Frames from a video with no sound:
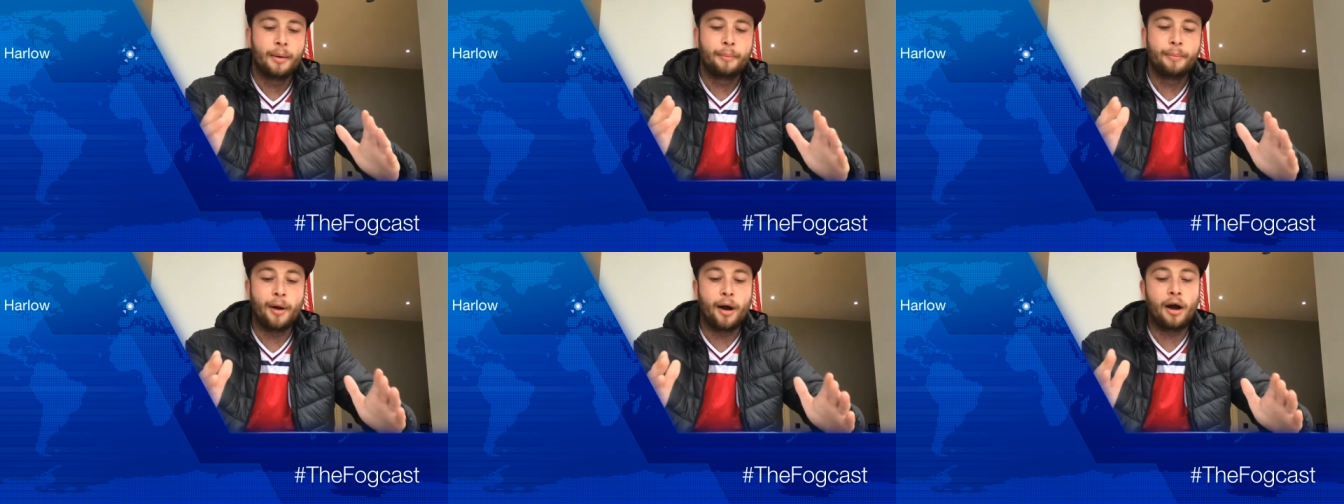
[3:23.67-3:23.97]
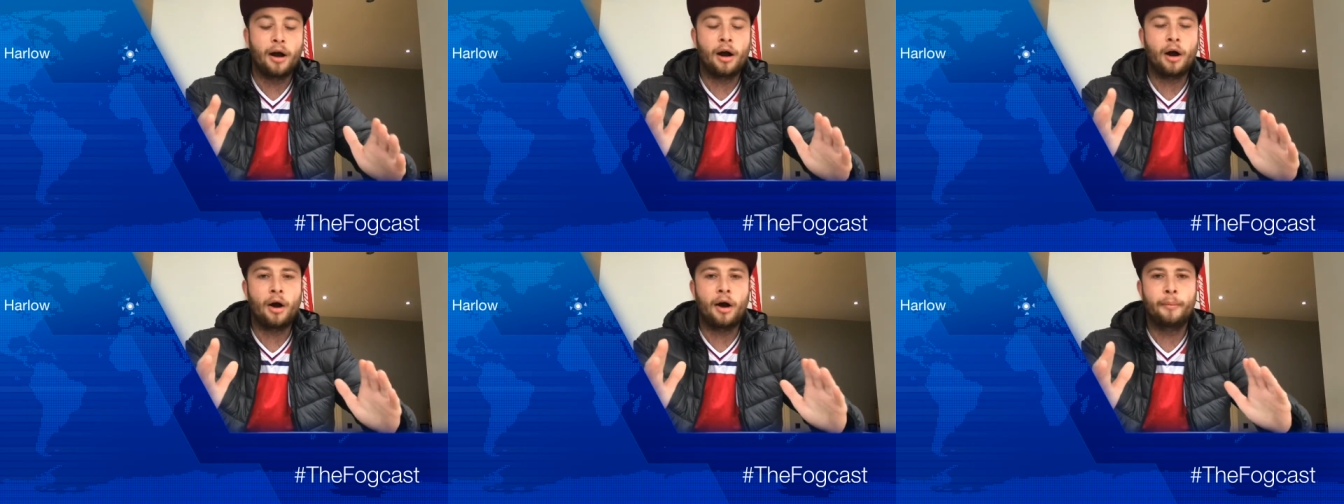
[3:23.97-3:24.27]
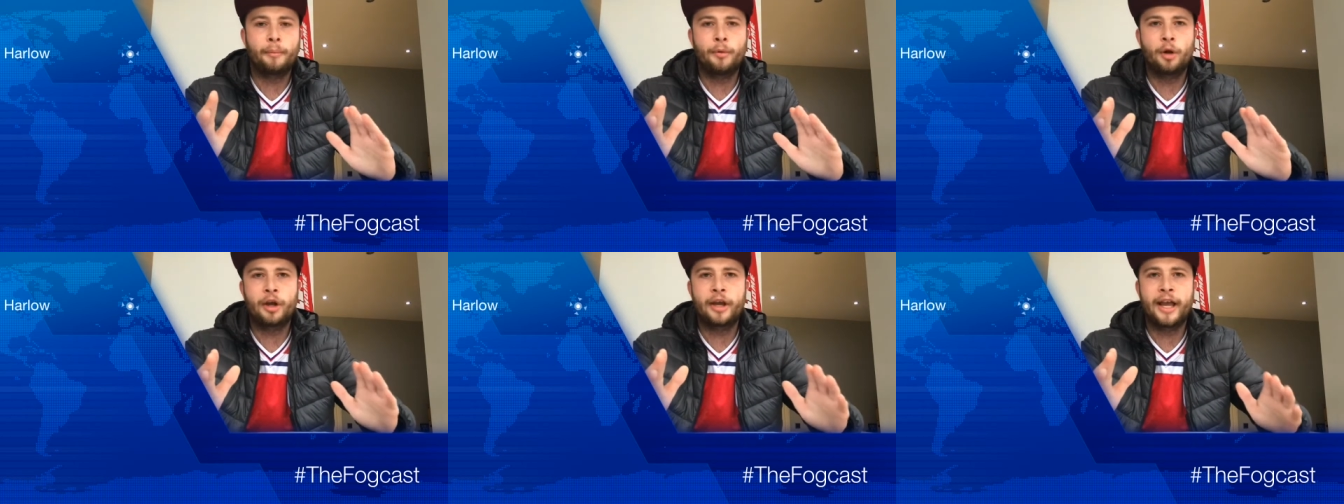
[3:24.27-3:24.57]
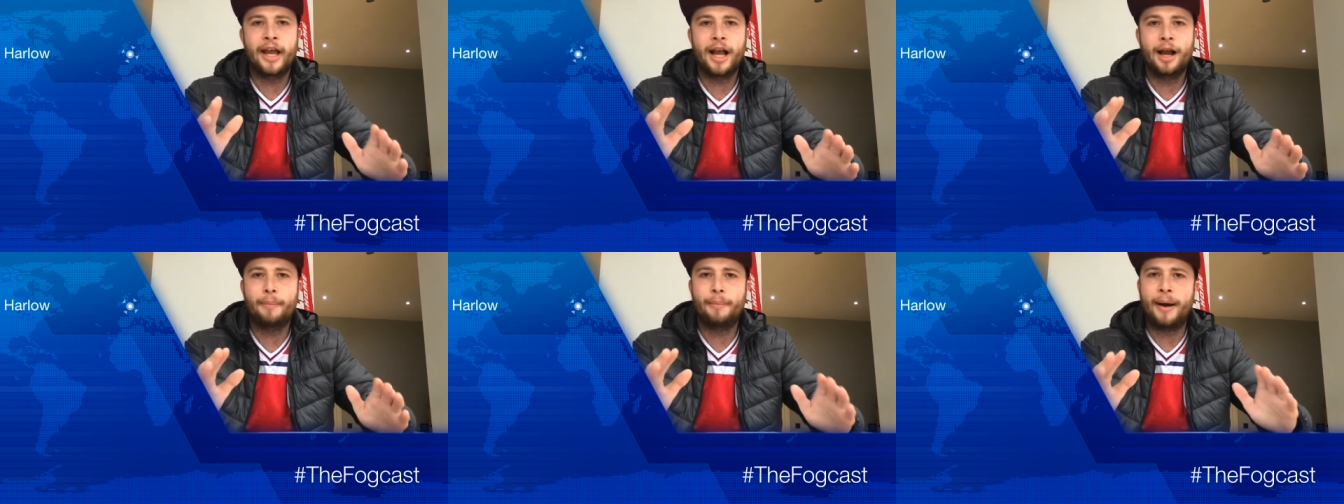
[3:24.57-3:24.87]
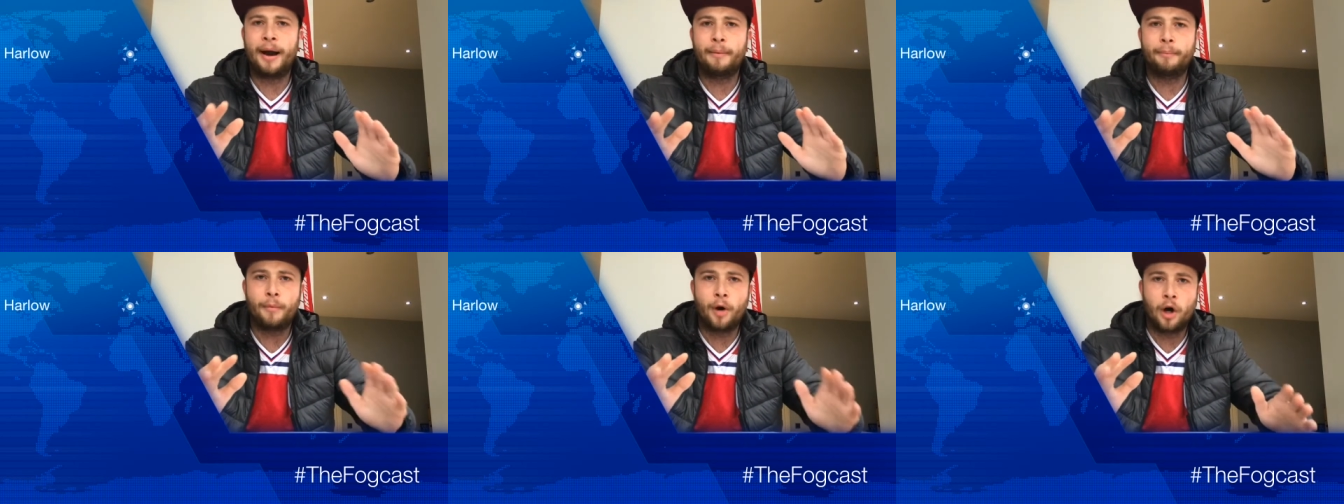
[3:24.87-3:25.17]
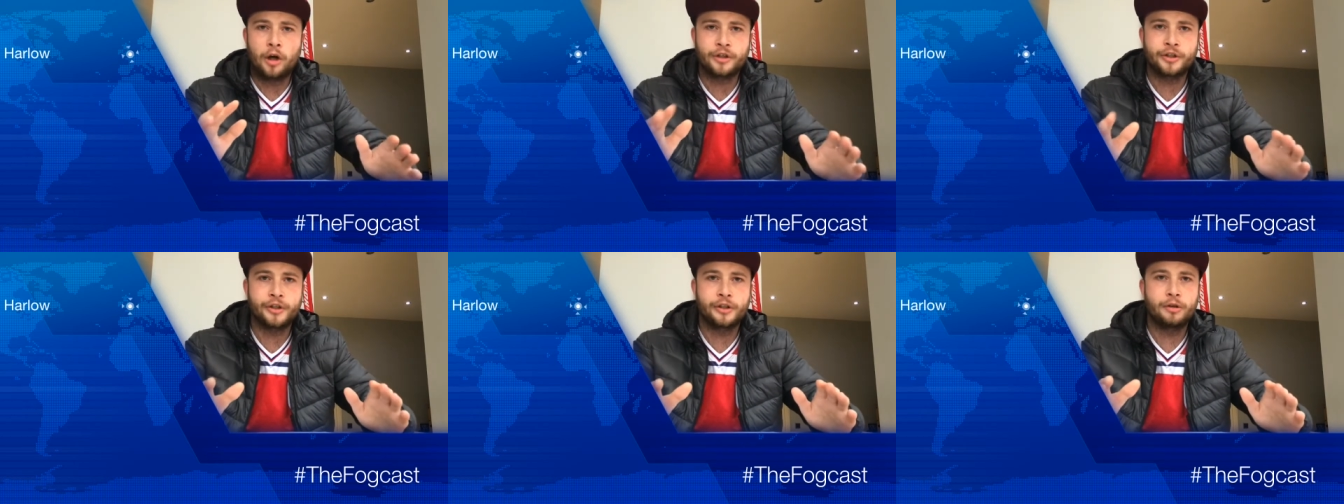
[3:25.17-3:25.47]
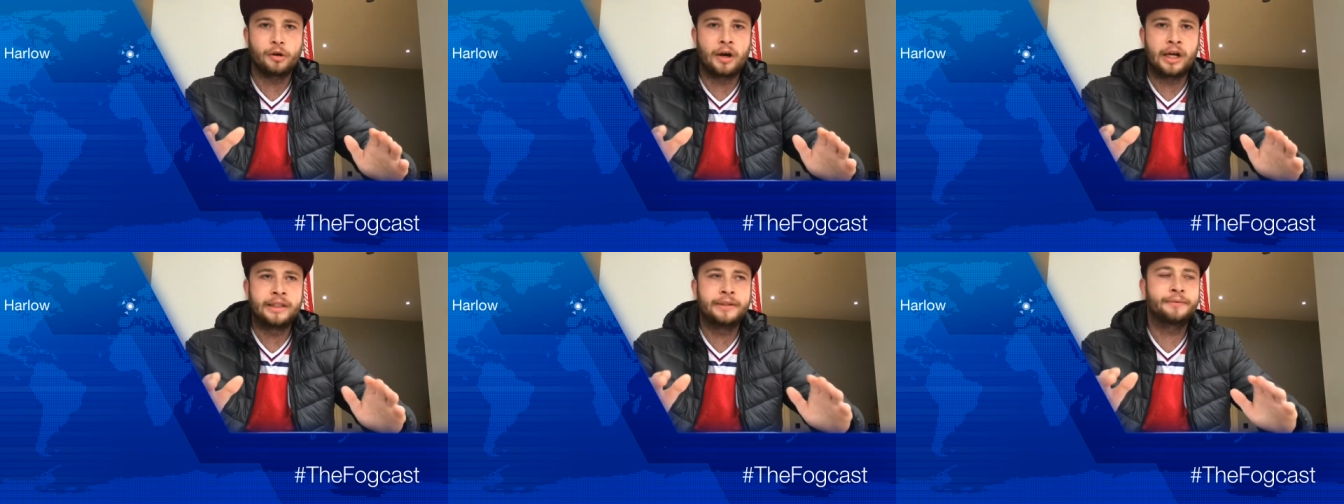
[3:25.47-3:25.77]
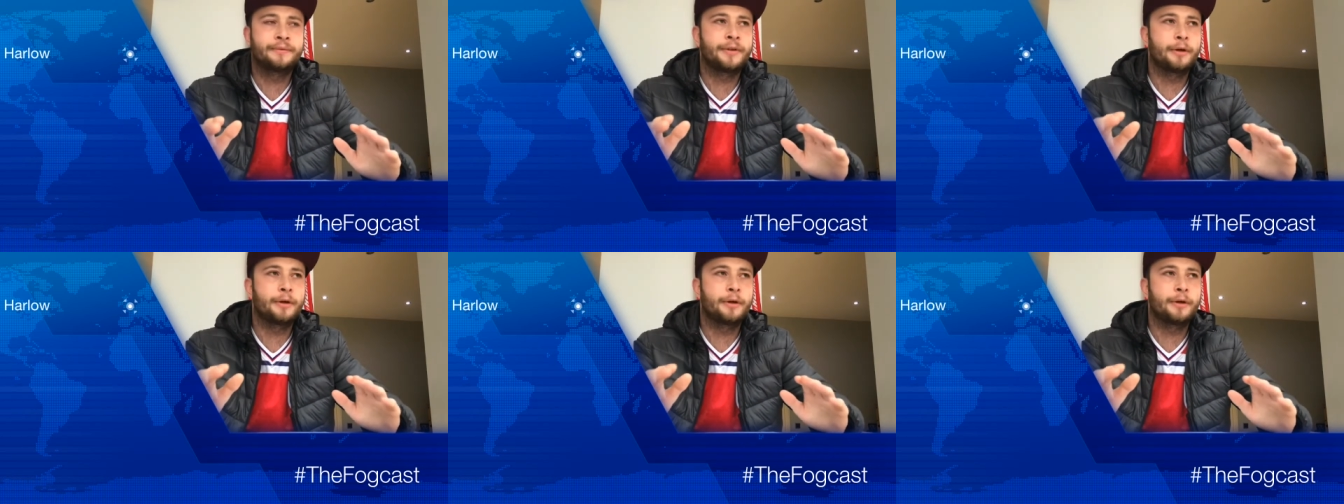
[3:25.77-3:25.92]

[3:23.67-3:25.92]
But I'm looking about March the 9th.